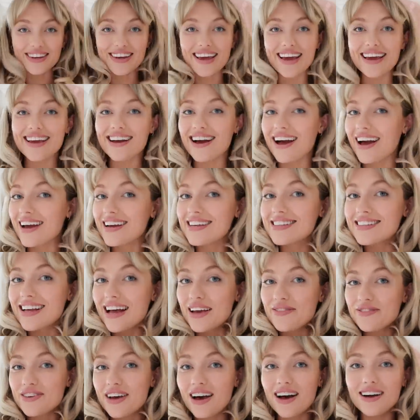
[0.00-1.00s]
Okay guys,
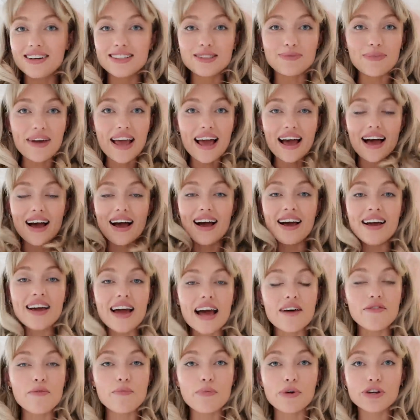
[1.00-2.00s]
I've curled my hair.
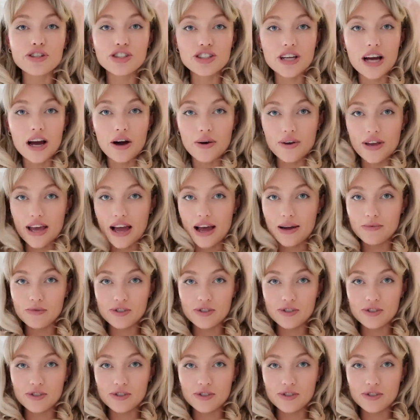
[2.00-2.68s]
I haven't brushed it out yet.